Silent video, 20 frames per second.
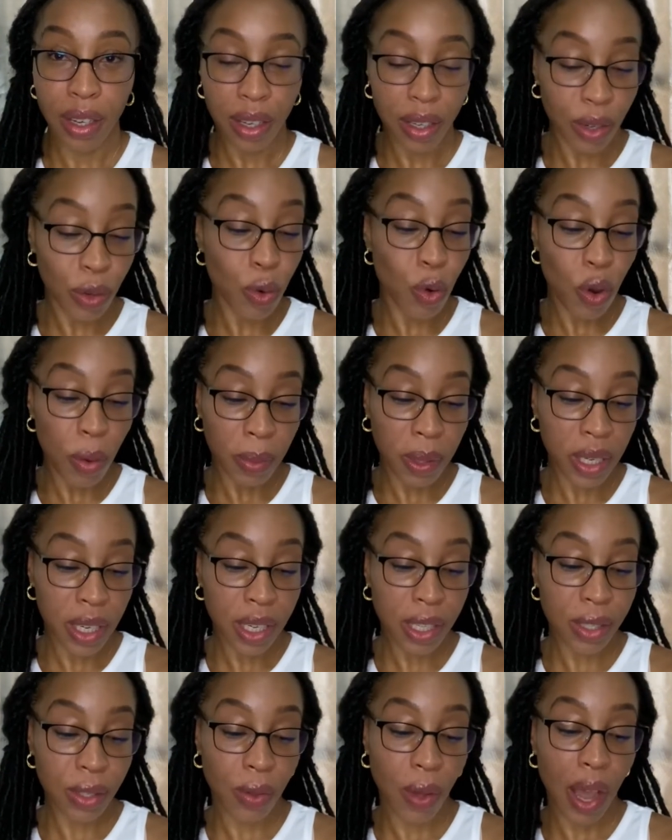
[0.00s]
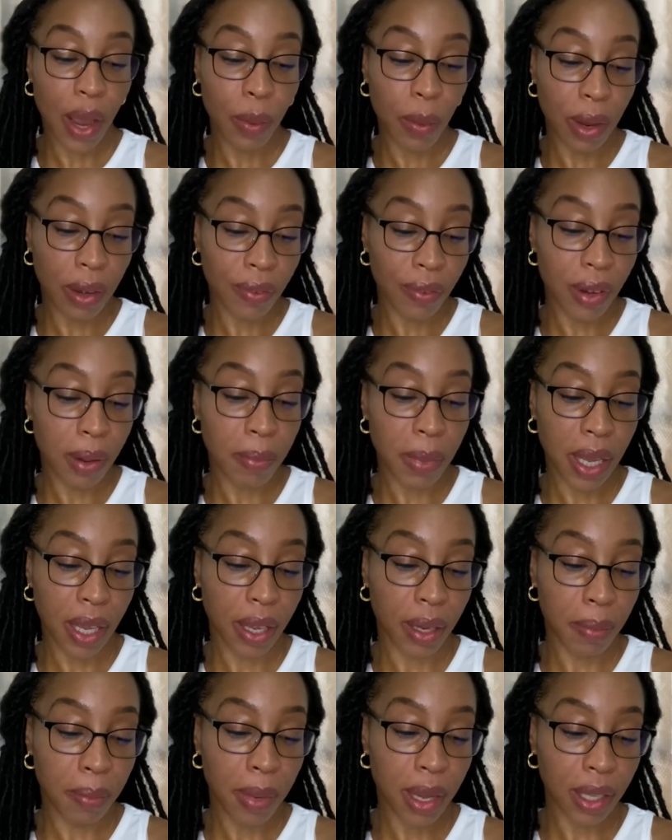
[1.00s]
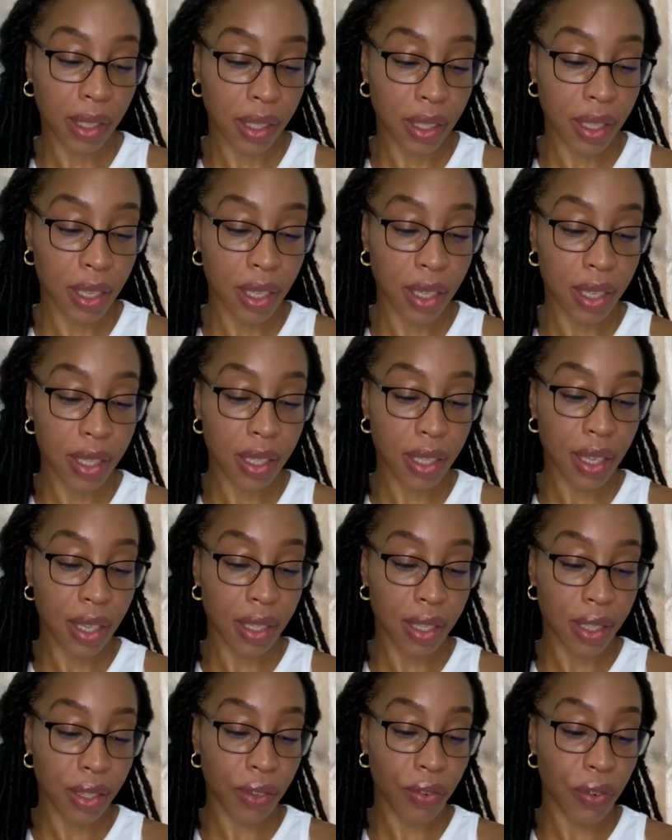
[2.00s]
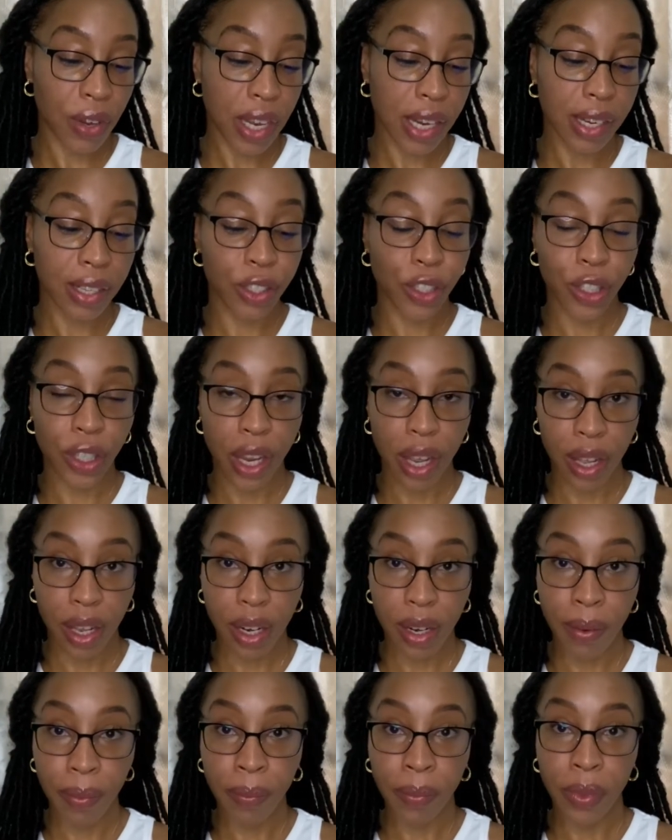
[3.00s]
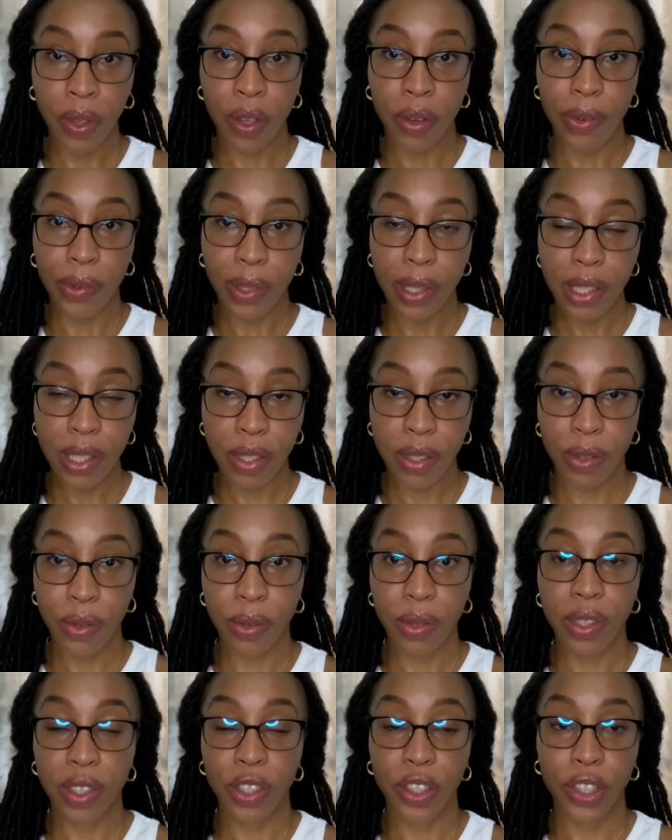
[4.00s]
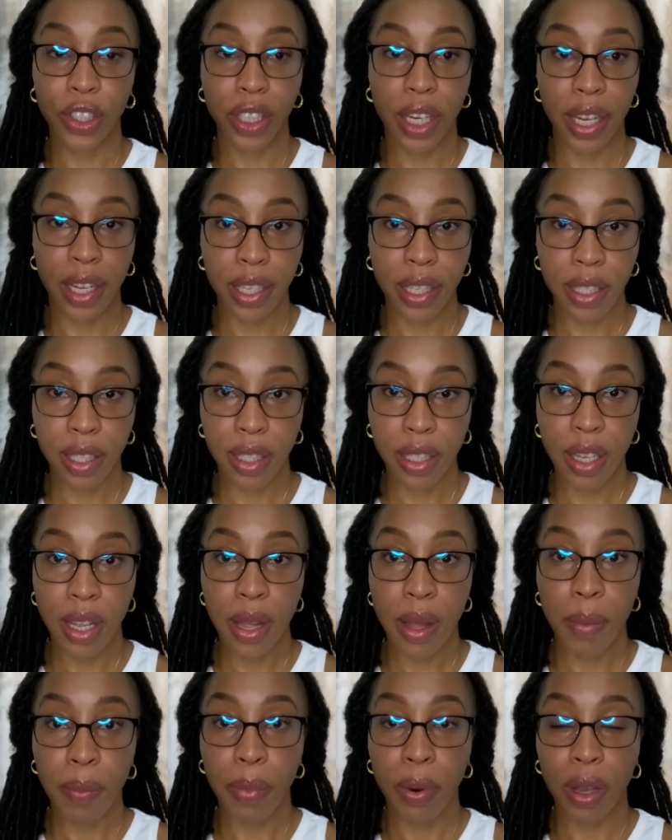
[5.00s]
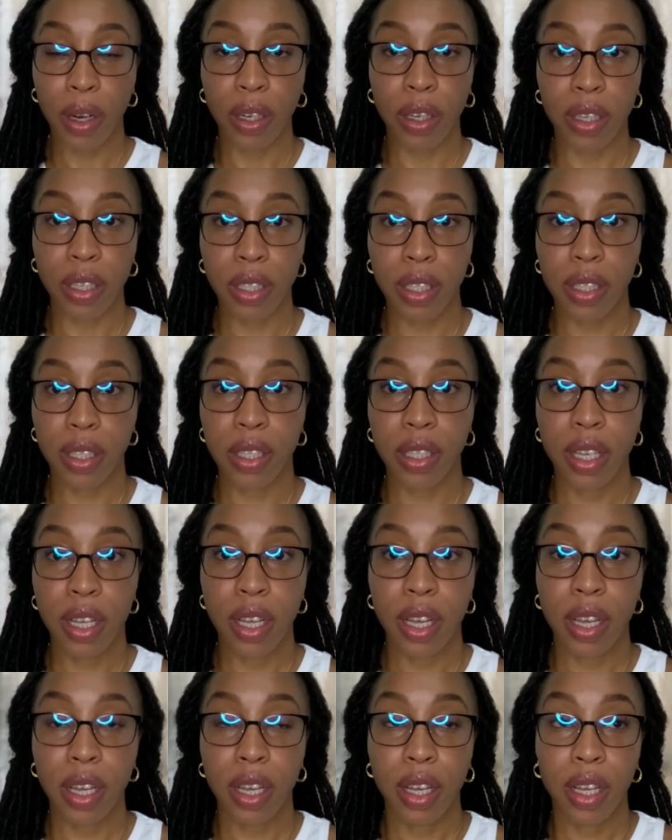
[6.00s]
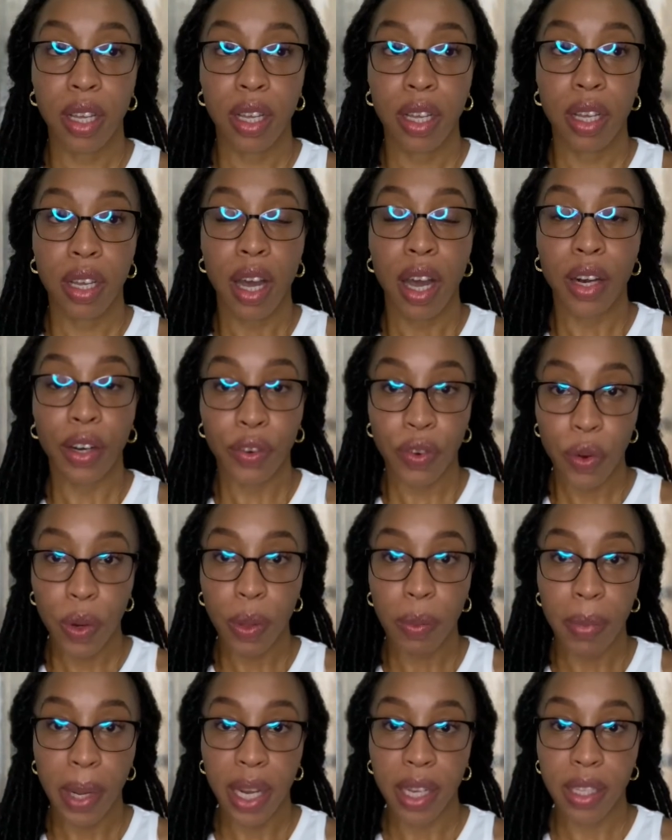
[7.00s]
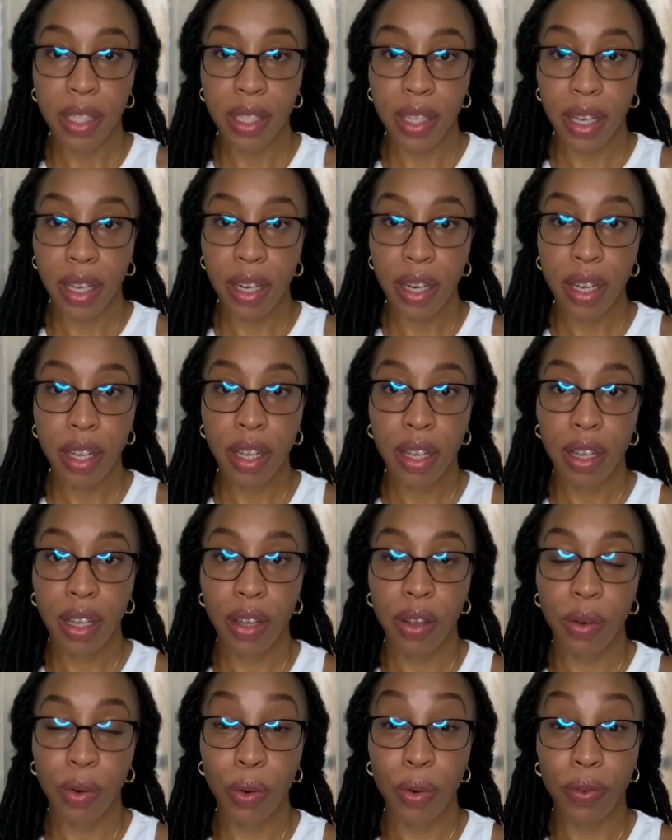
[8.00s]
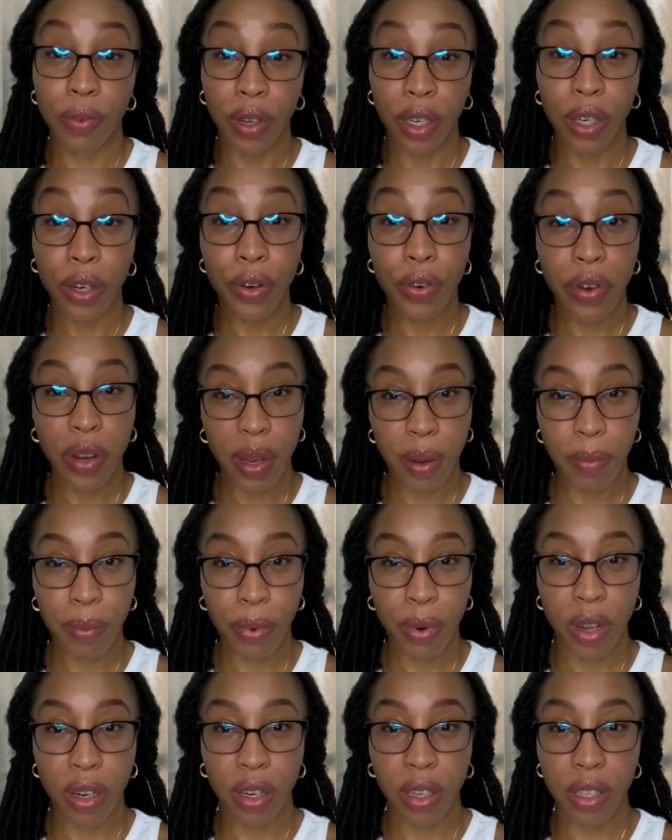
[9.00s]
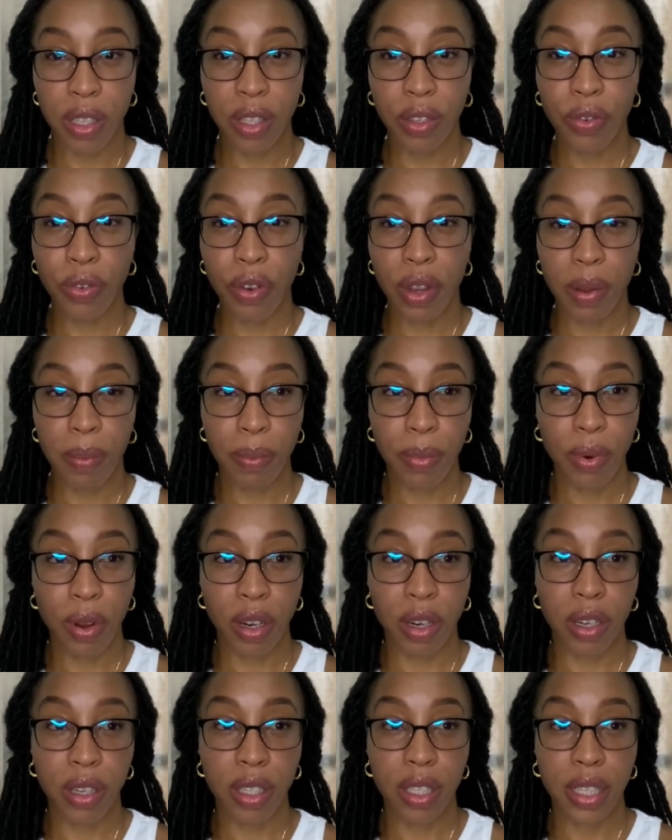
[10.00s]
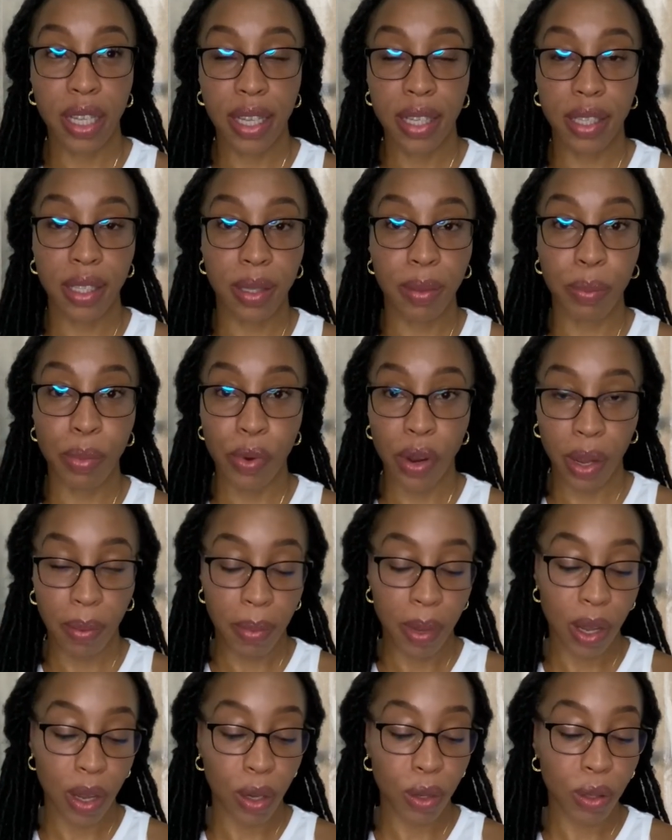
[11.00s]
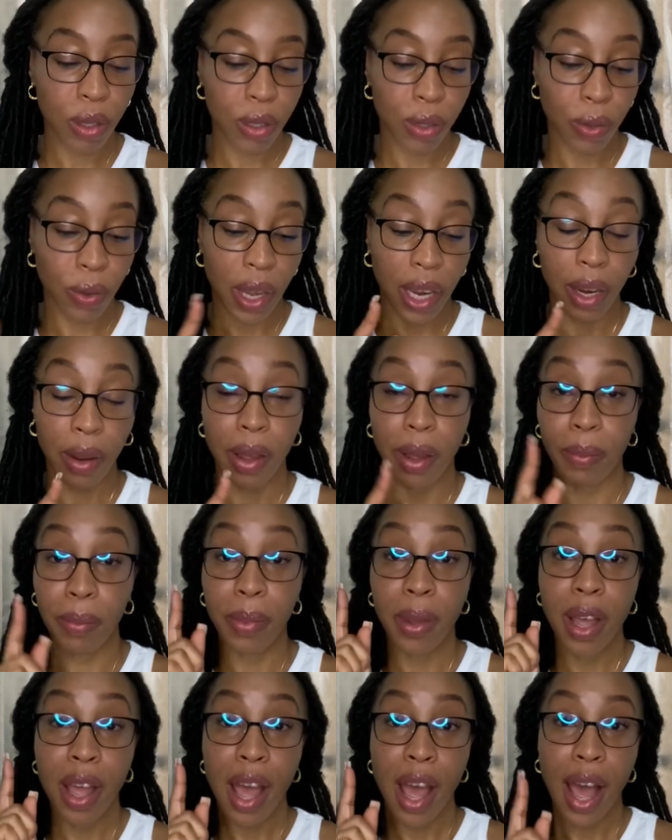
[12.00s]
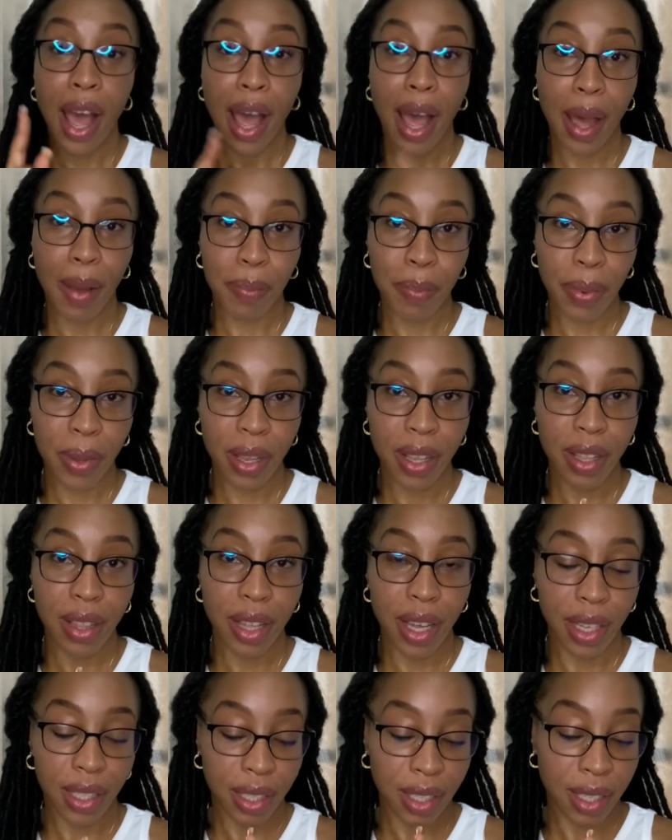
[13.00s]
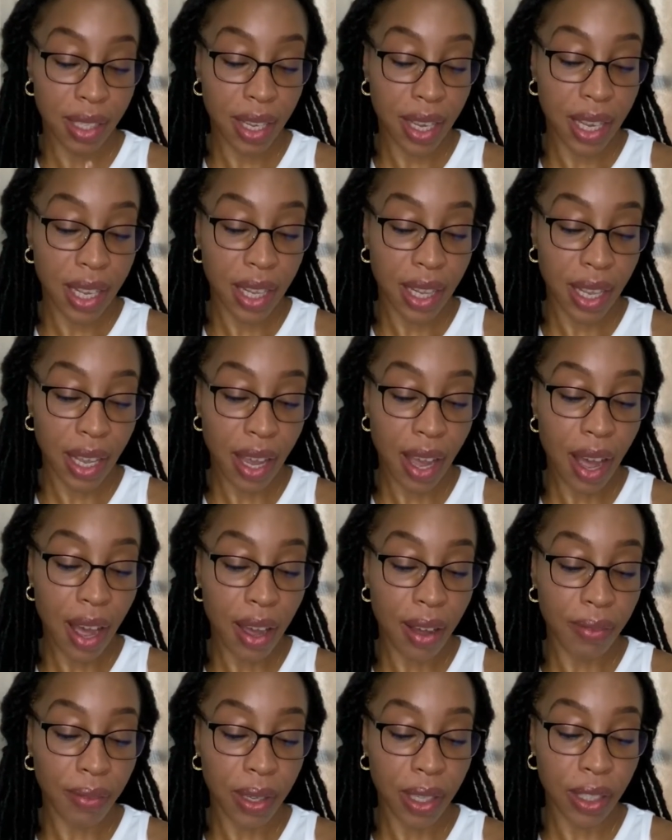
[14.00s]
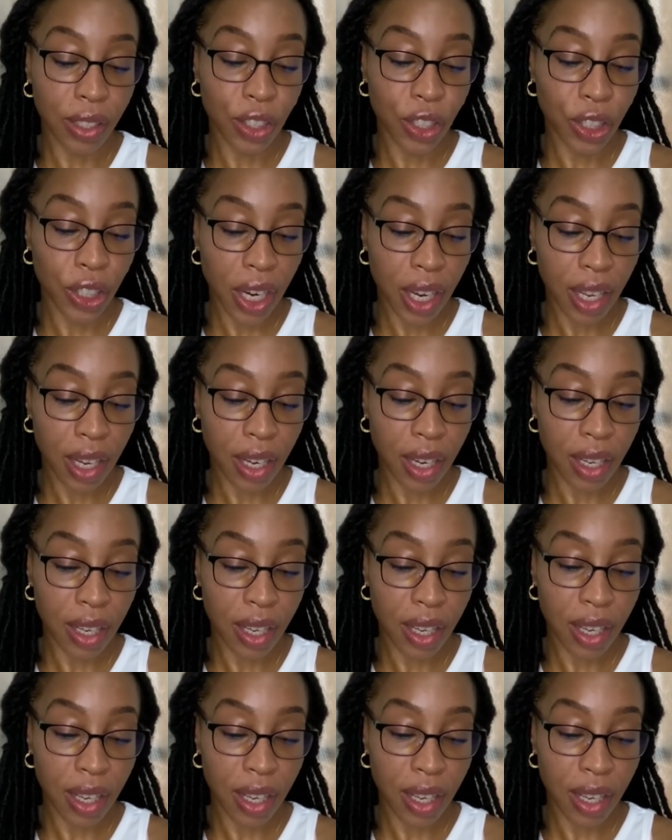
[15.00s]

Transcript: normally so i went for the make it matte sunscreen gel also gel products agree with my skin over cream products cream products tend to break me out so i am happy that they have a gel